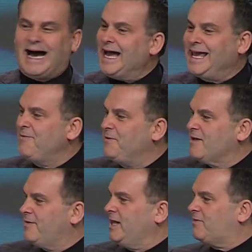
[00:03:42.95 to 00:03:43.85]
I can't
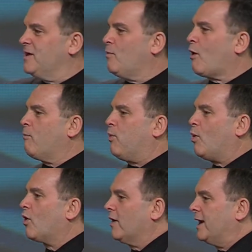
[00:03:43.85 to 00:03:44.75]
think of anything more
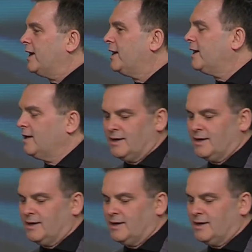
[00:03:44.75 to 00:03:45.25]
boring